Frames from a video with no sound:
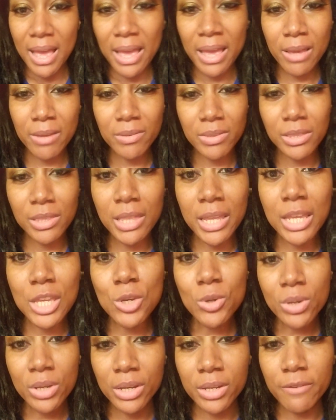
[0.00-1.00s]
It like
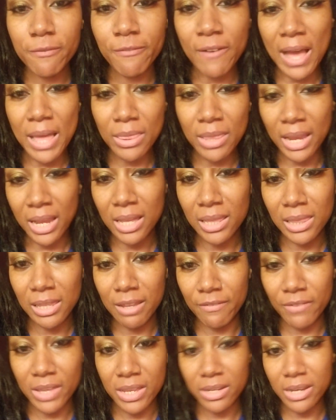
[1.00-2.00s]
you could find like a
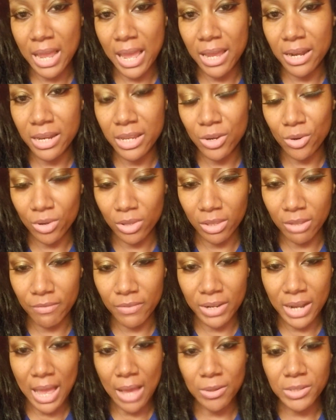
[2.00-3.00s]
live-in nanny or a
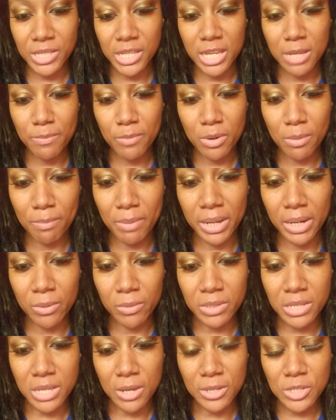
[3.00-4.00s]
live-in housekeeper, but it
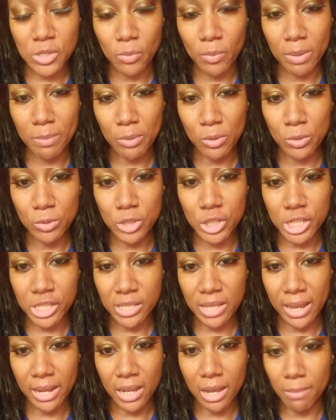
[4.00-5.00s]
was also people who
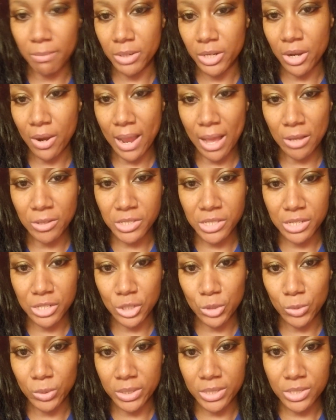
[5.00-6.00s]
just like come to your house
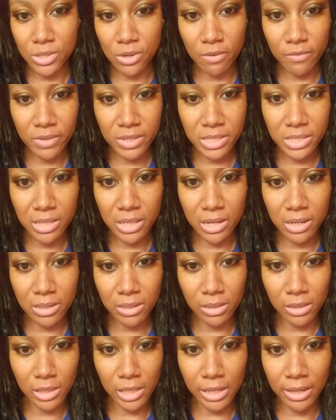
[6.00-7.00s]
and do a service and
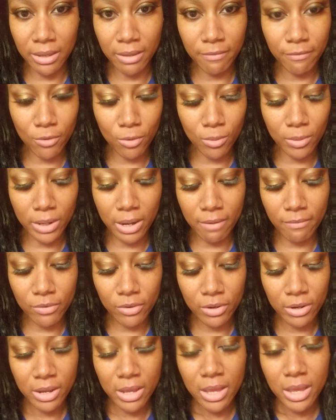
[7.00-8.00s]
then leave or
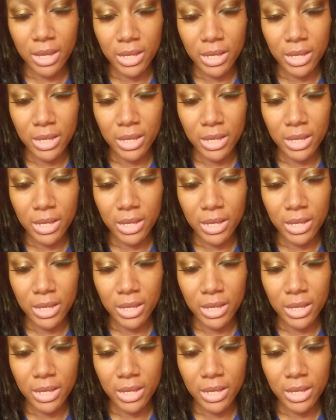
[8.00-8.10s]
whatever.